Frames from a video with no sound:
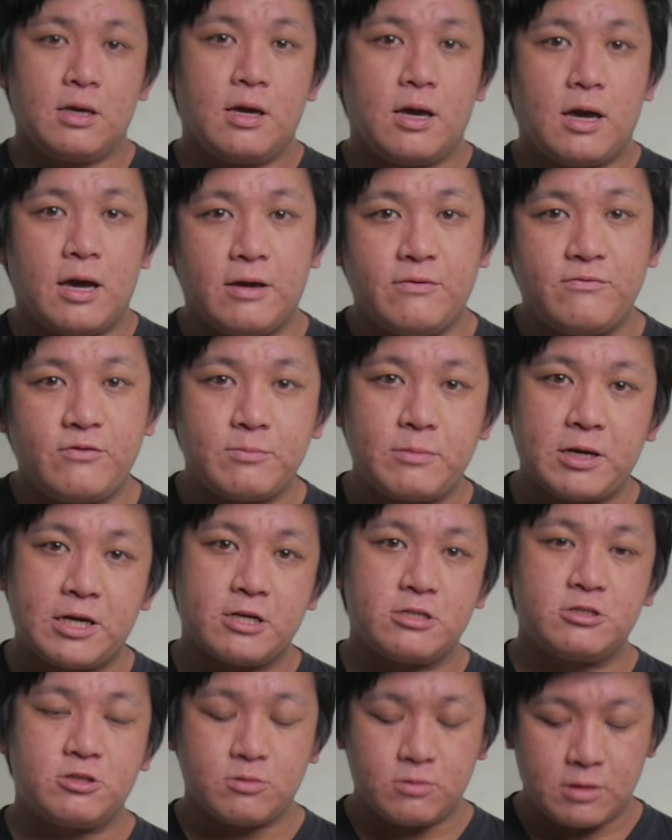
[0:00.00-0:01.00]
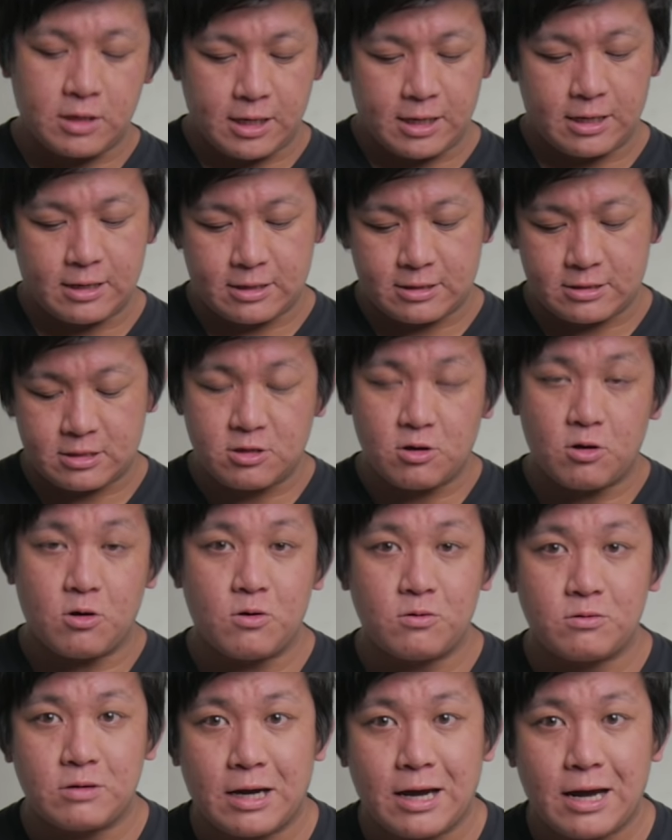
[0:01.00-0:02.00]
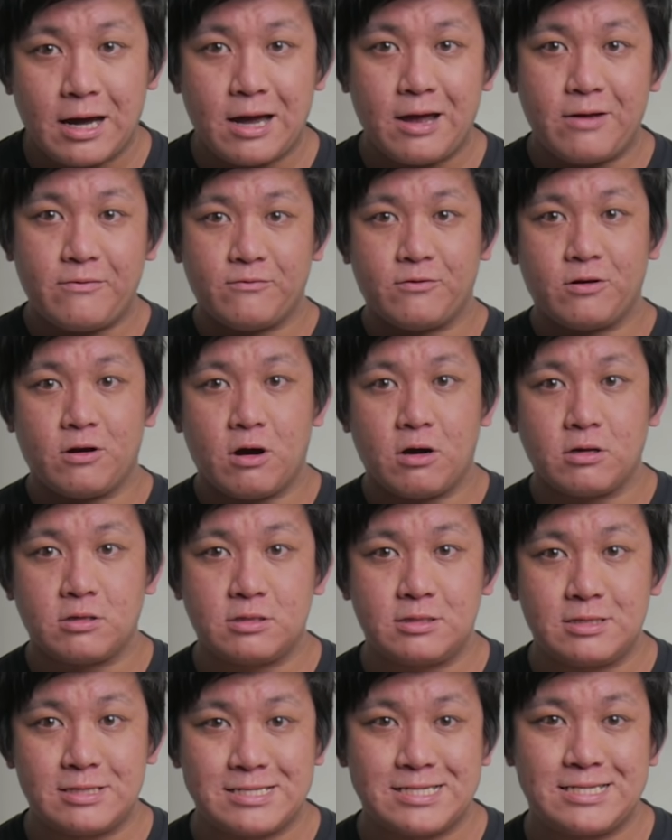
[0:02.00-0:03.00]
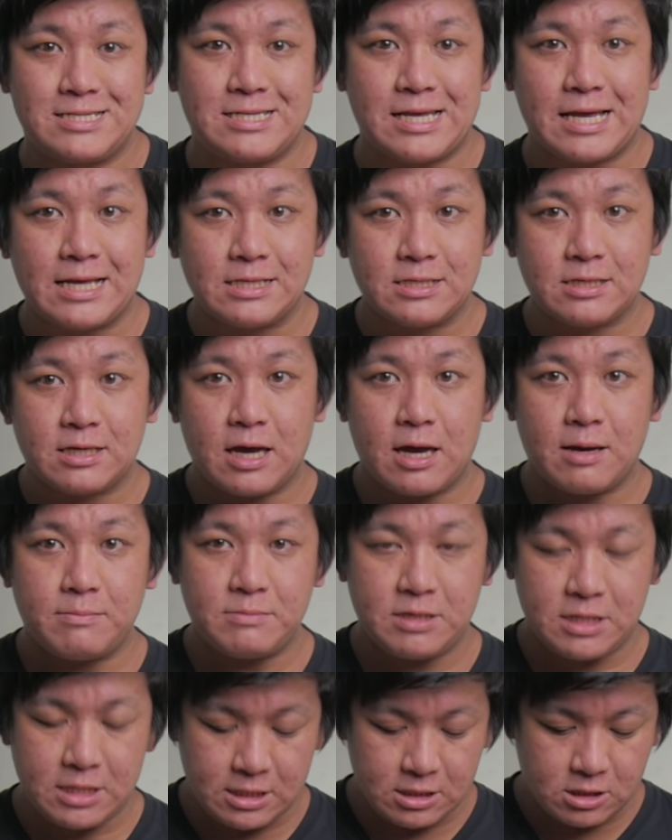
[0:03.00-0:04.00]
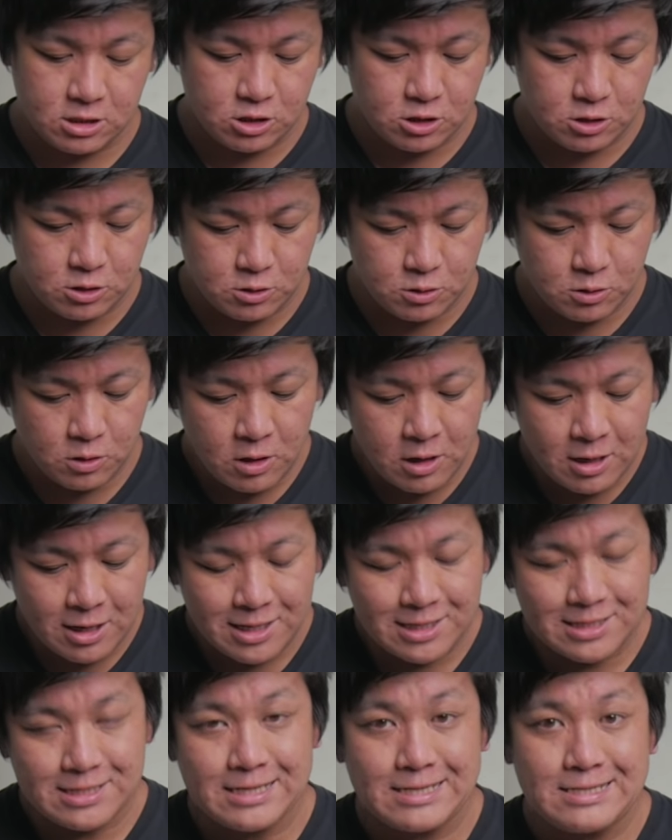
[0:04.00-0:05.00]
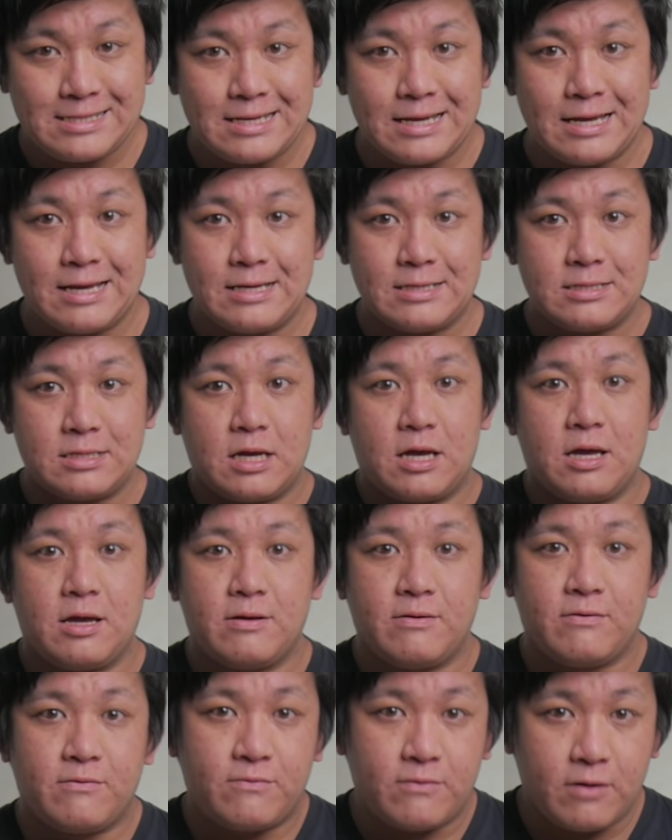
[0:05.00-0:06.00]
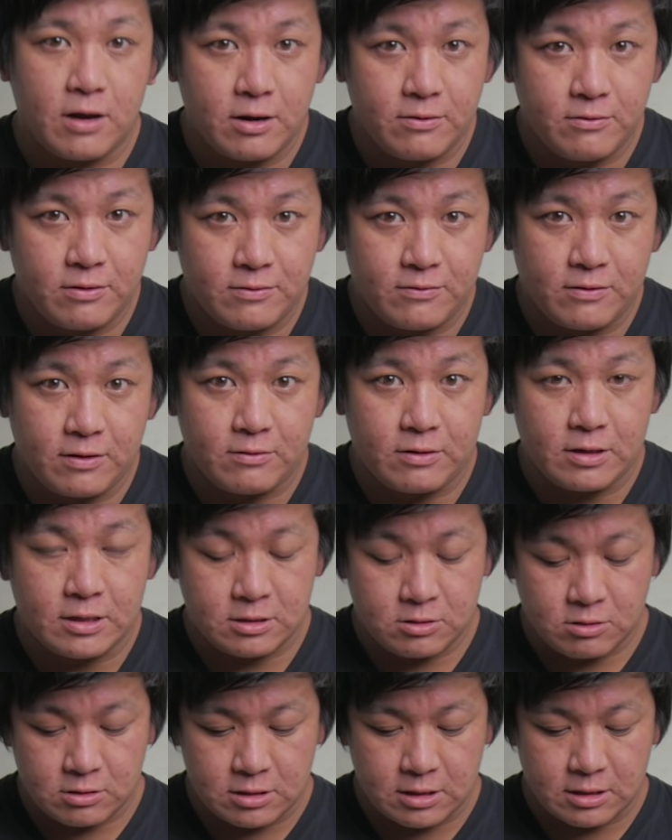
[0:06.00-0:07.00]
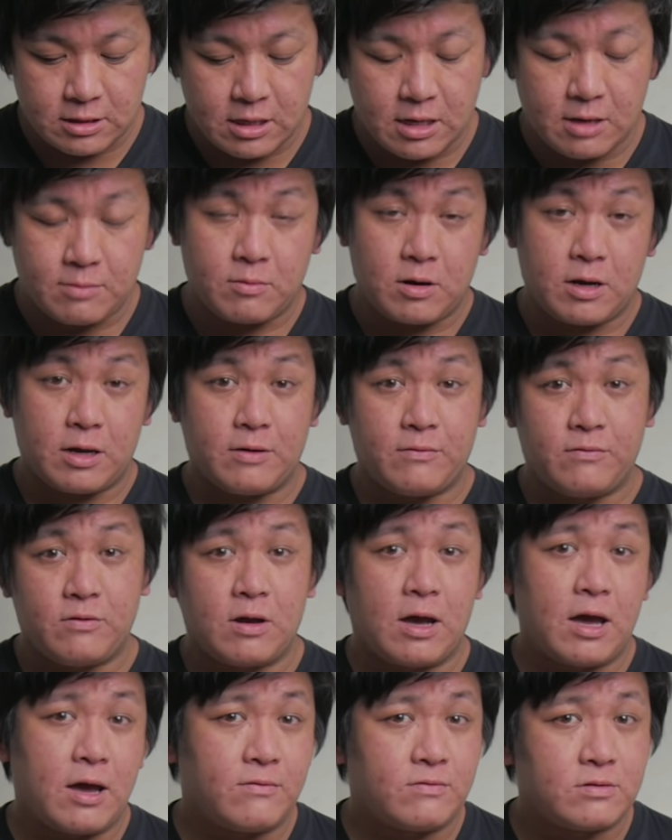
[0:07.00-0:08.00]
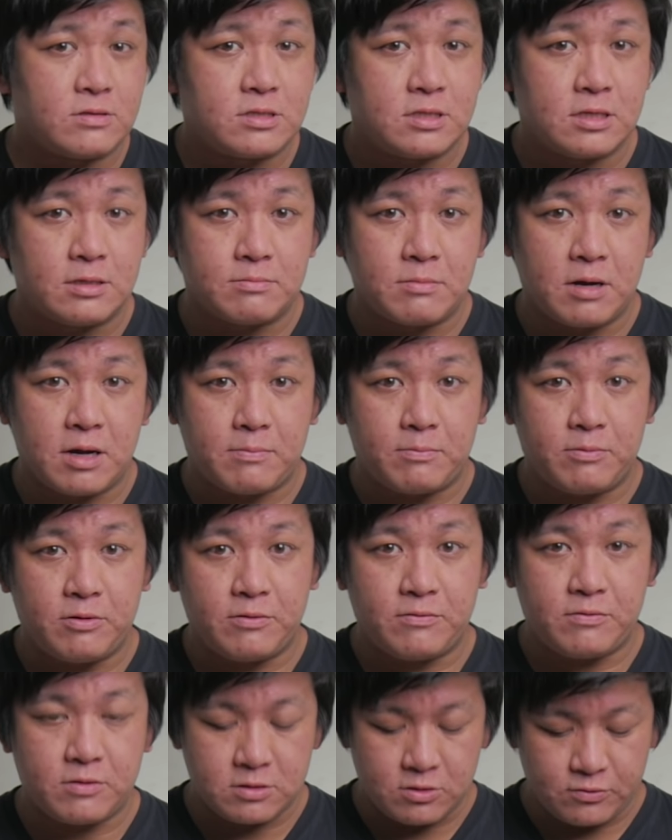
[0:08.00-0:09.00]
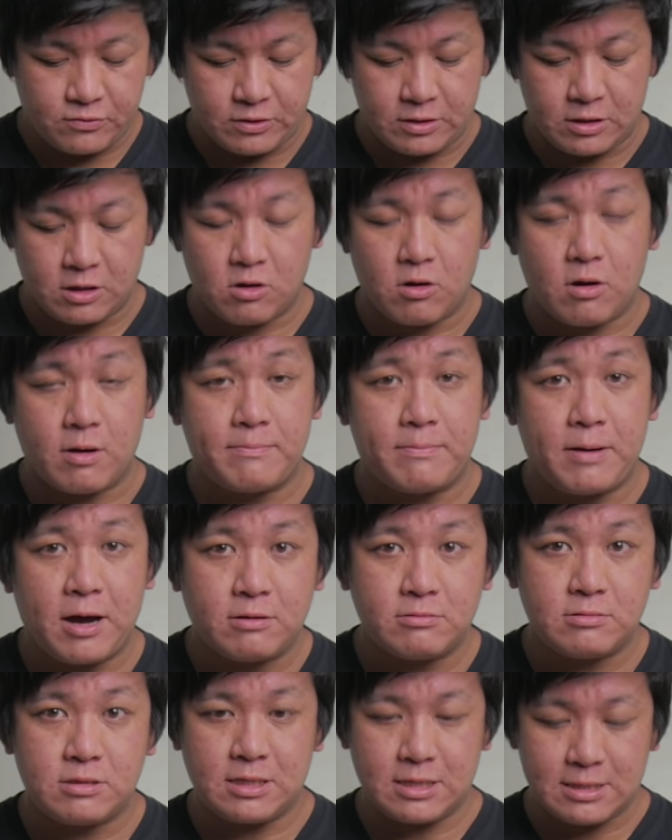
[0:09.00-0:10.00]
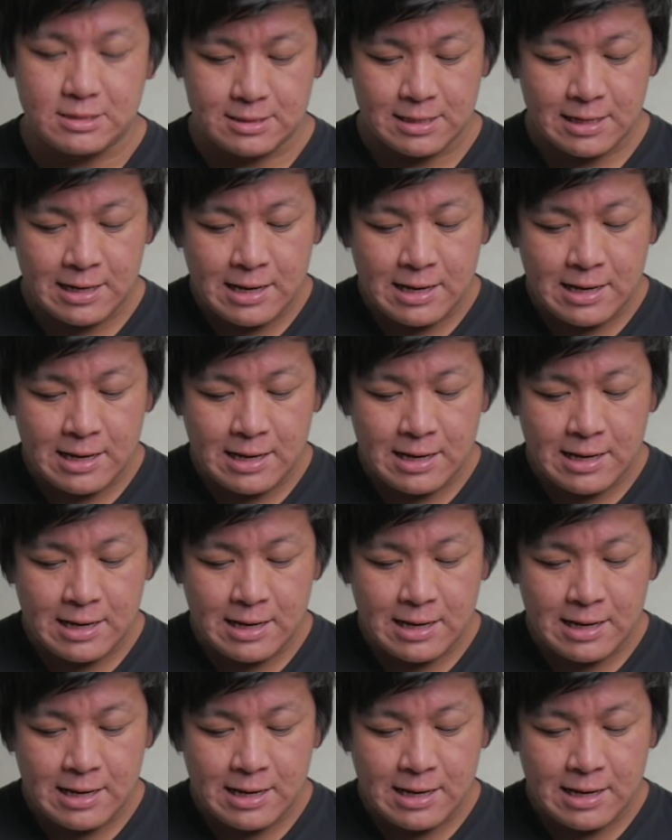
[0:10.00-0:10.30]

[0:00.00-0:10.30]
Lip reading: Hey filmmaker, Chung Dha here. So I've got the ZCAM E2. This is a very interesting camera if you haven't seen my previous video about this,